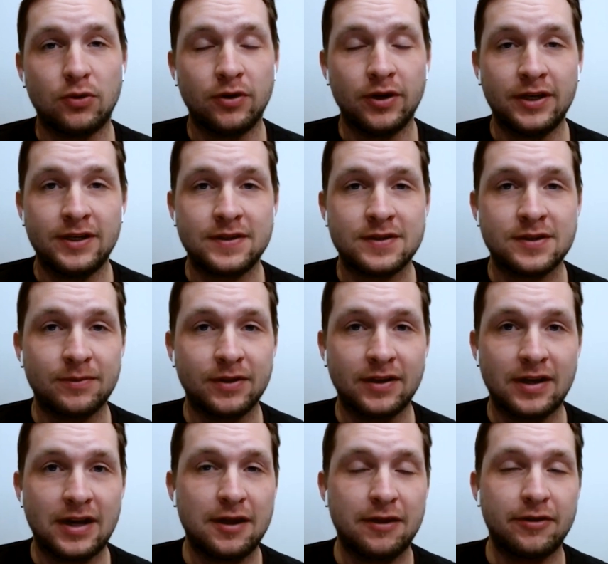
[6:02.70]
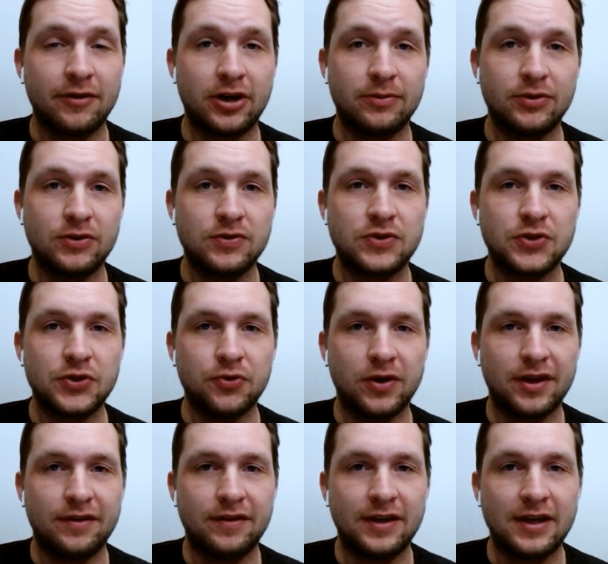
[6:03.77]
point. It's something that I thought about too.
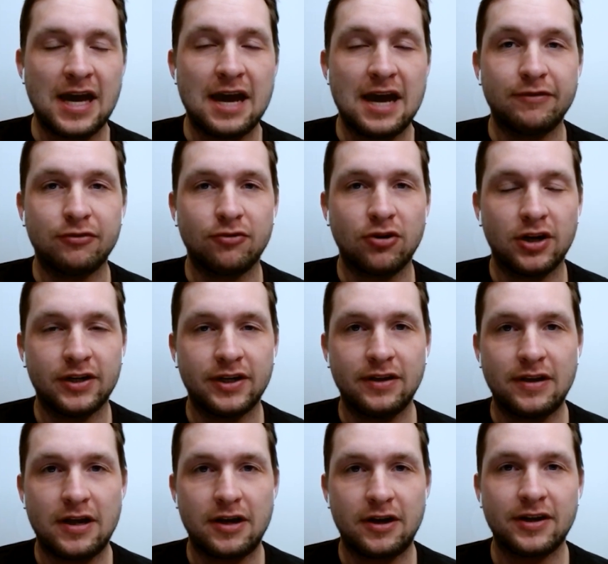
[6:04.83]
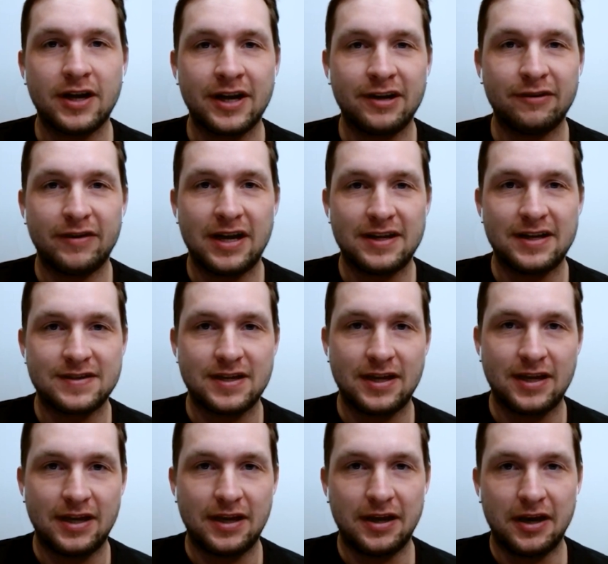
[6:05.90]
I think having Rocky there kind of as
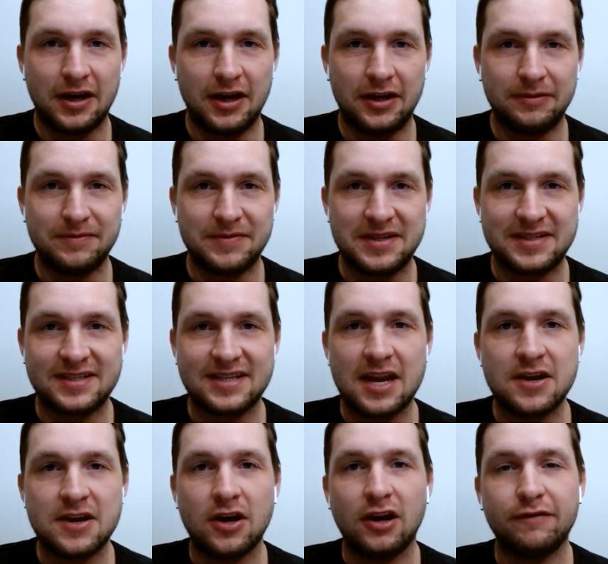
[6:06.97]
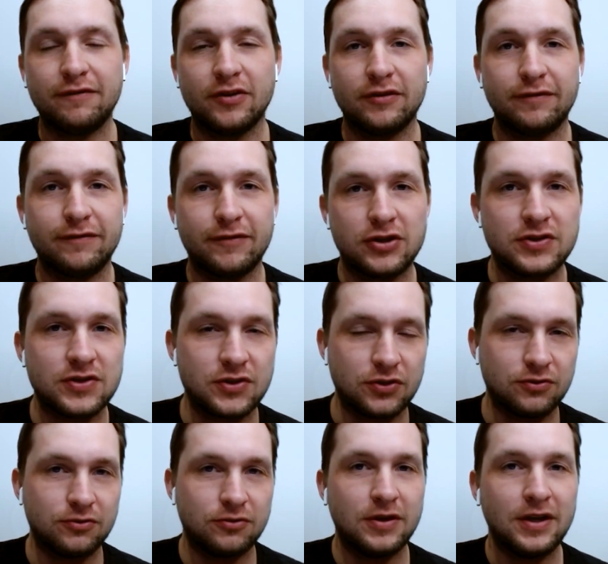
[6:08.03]
a send-off for the first
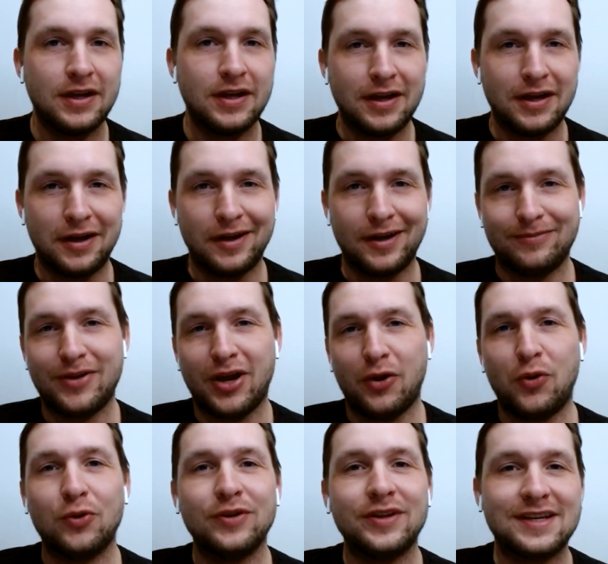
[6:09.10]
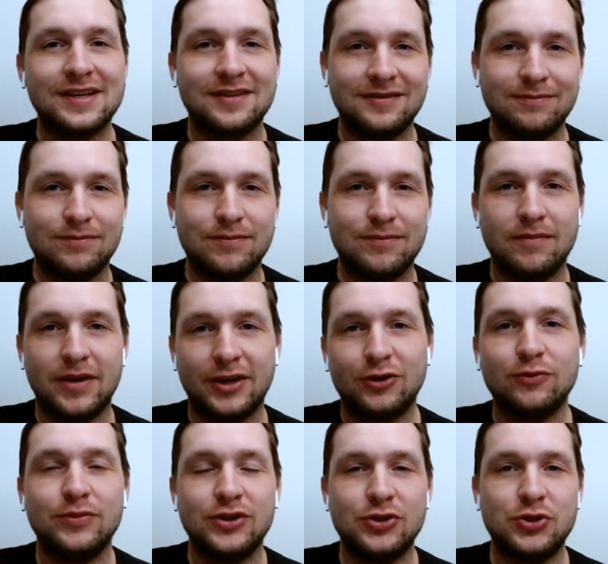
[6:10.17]
2, not holding
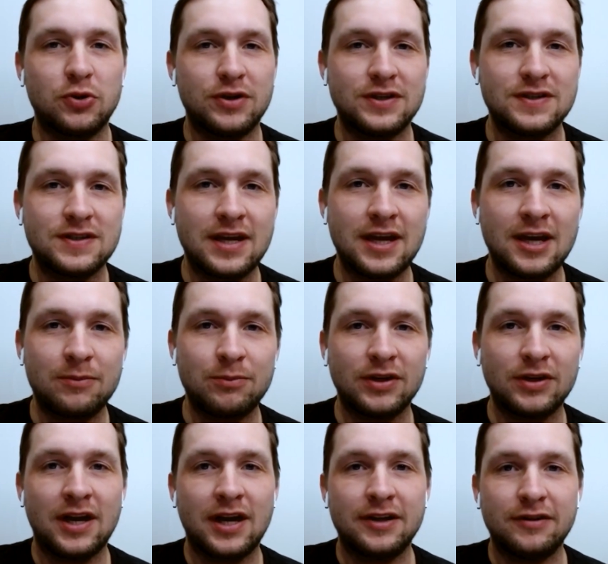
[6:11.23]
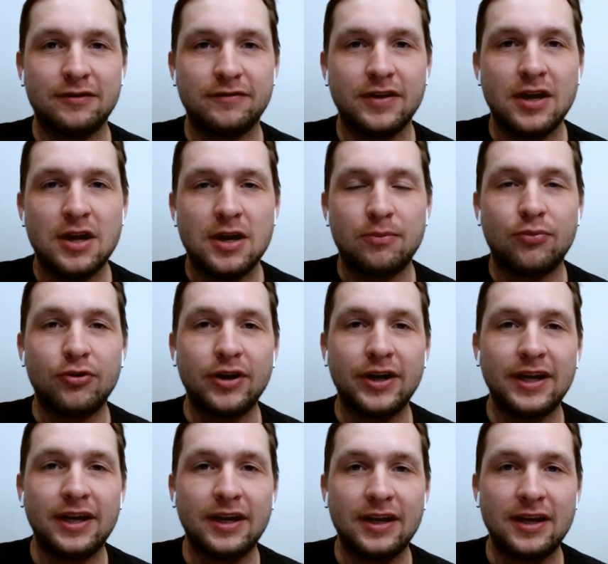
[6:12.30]
Michael B. Jordan's hand, but kind of
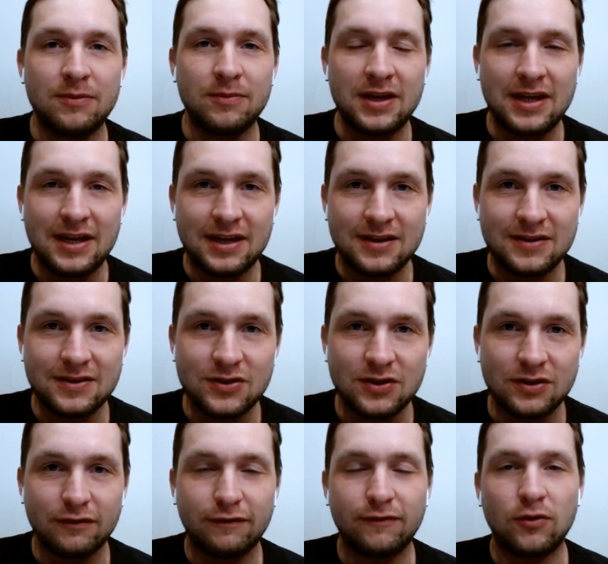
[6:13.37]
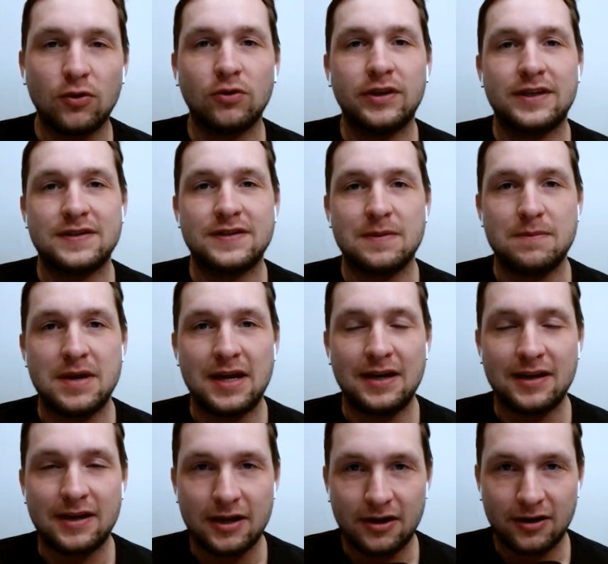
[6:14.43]
bringing him into the fold as the
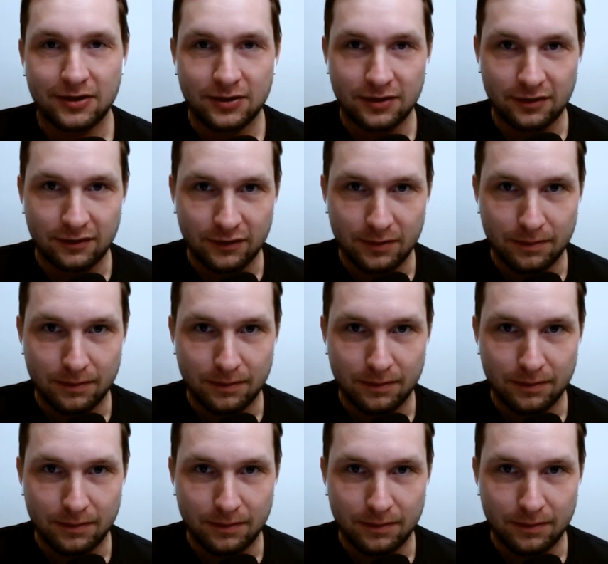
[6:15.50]
main character